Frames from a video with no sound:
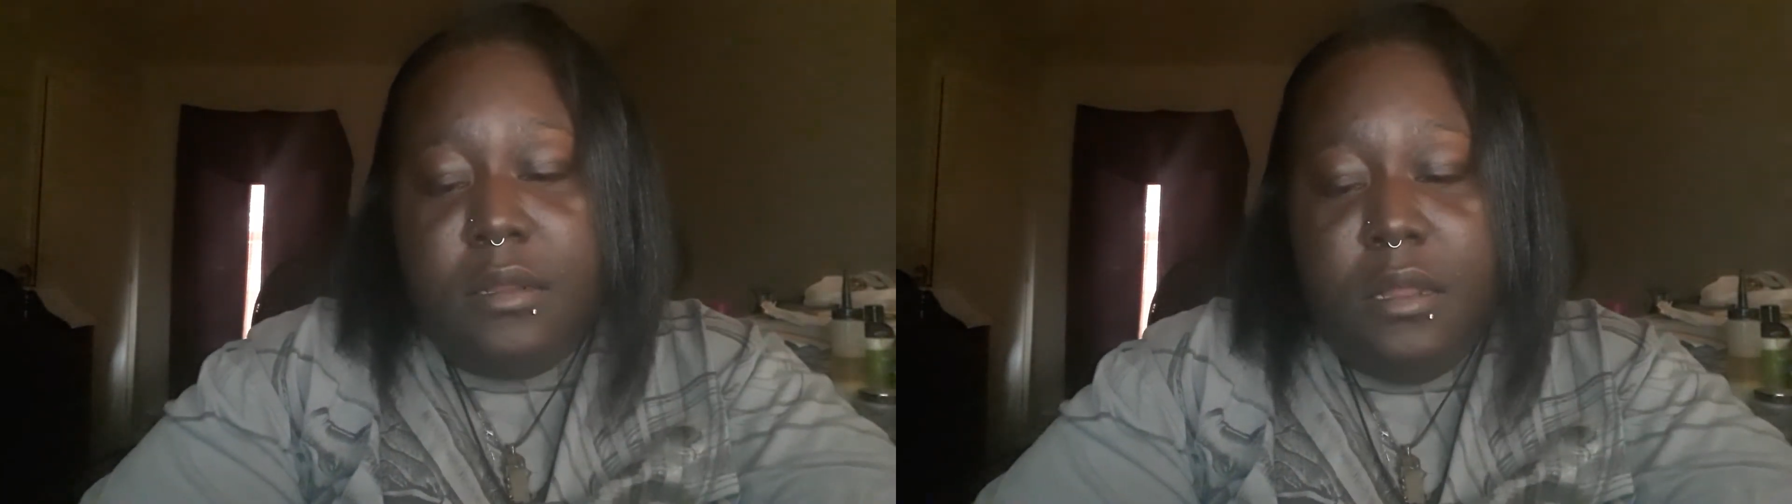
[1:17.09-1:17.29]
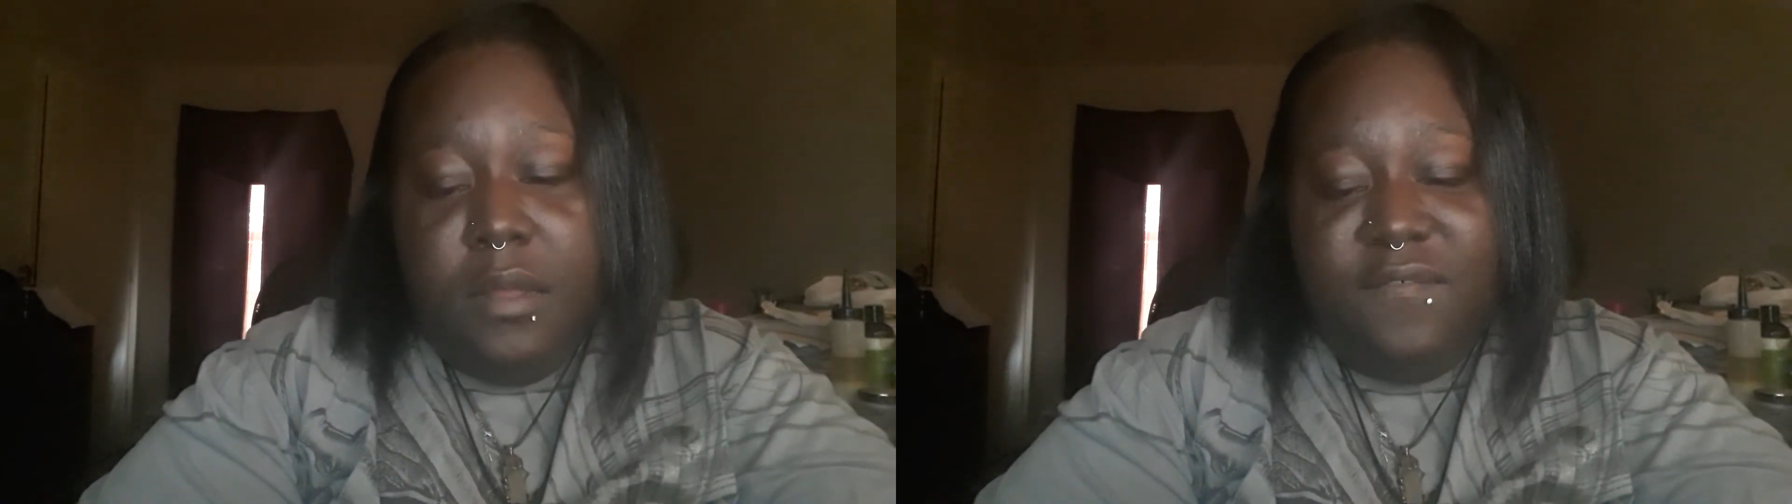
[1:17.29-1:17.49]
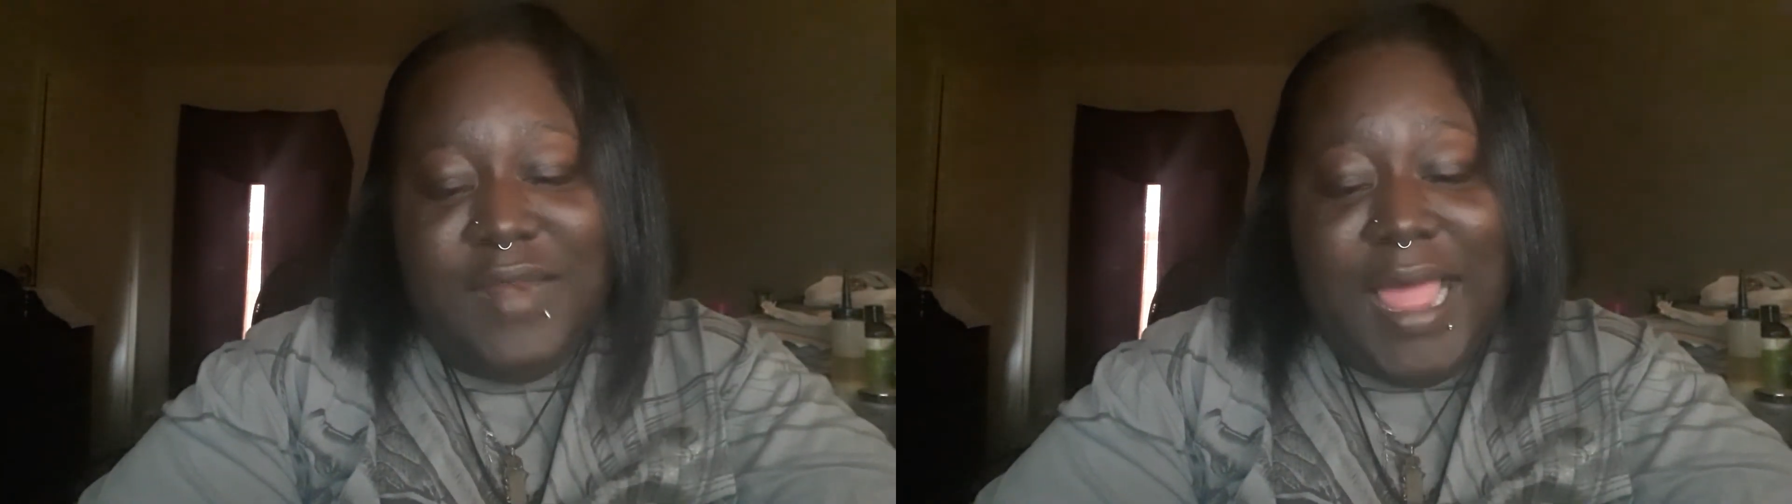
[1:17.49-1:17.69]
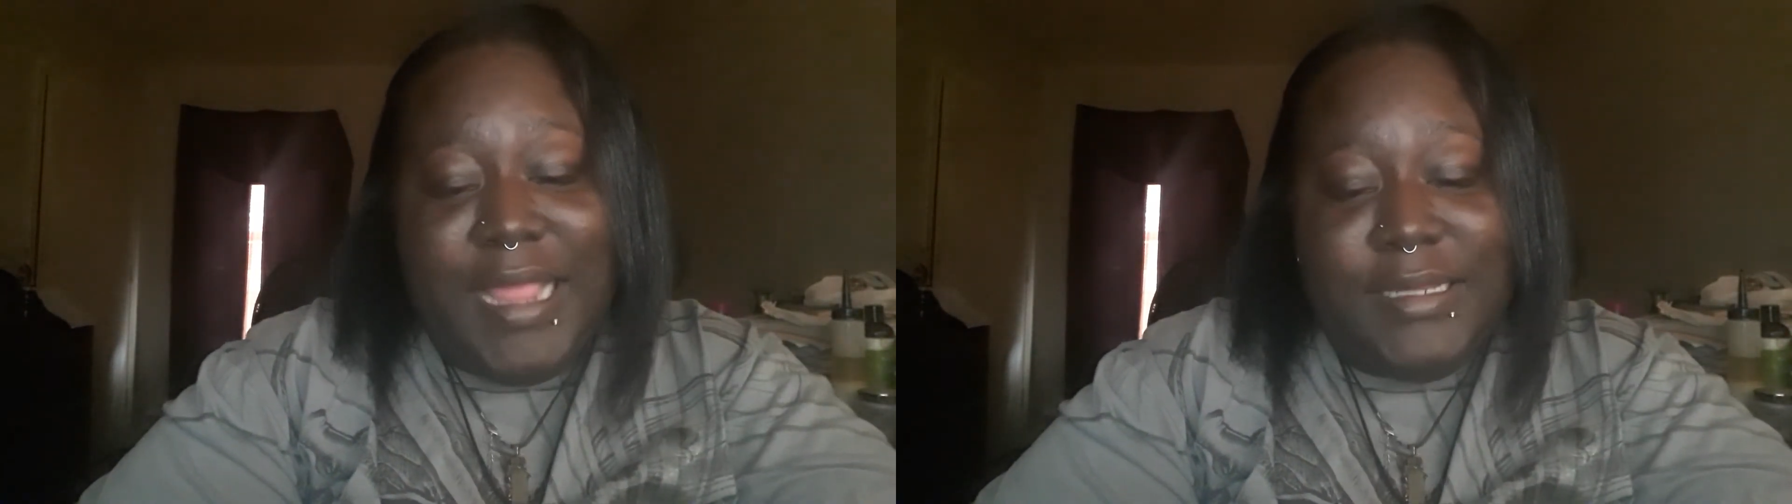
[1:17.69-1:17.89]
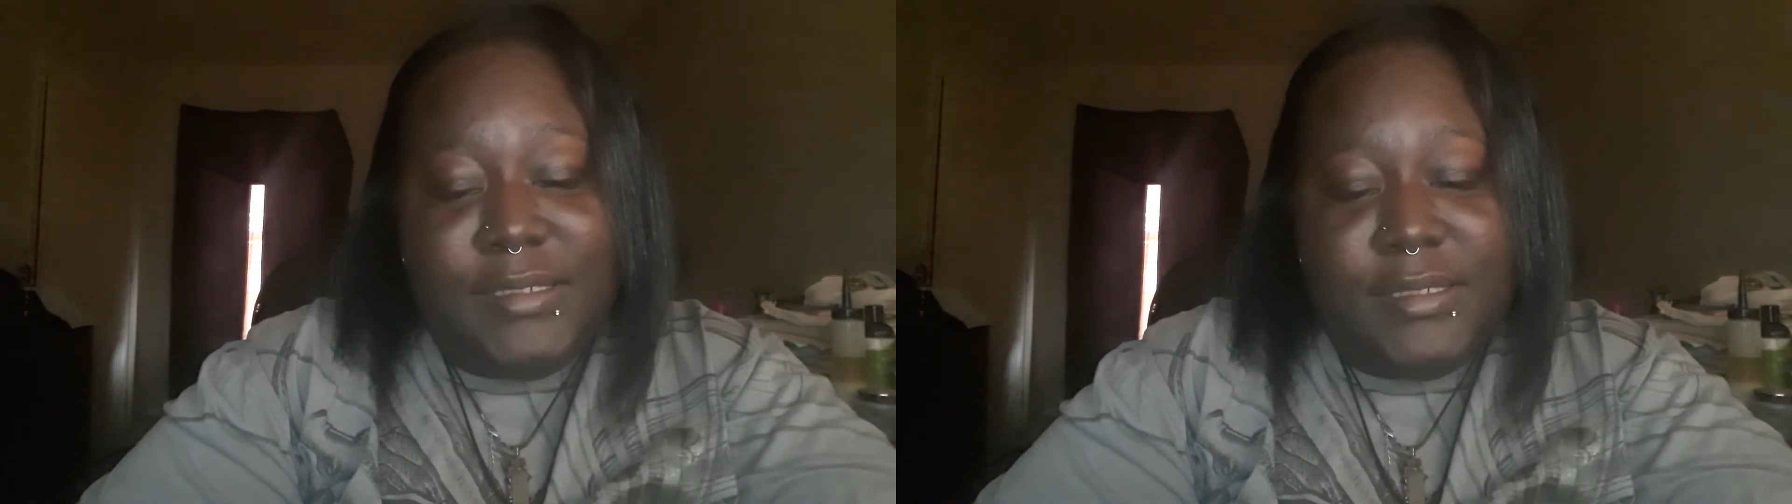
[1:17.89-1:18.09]
of
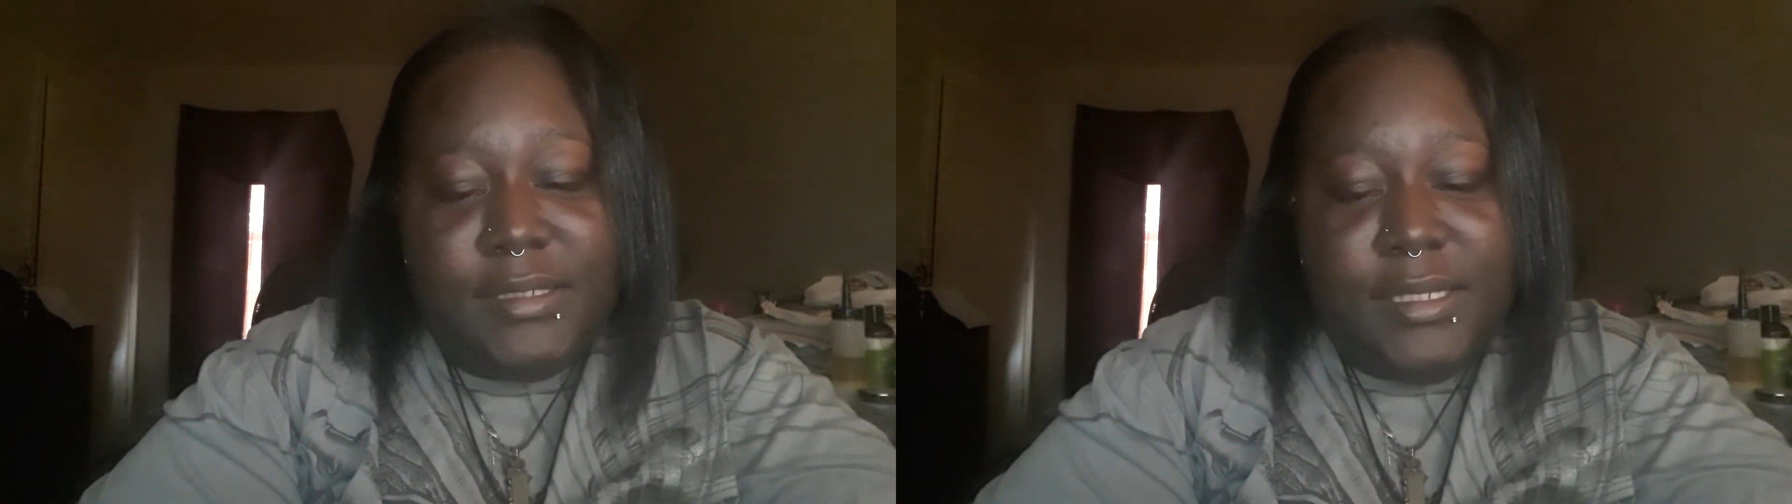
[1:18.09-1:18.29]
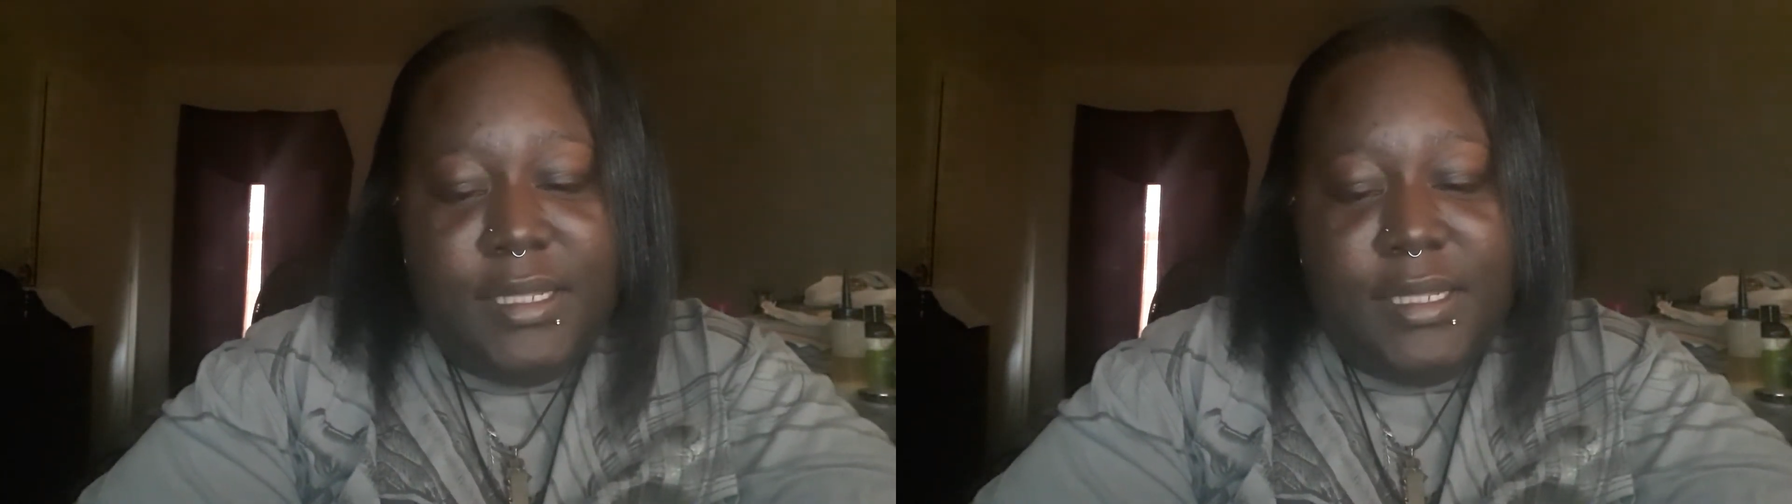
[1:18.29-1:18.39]
Light.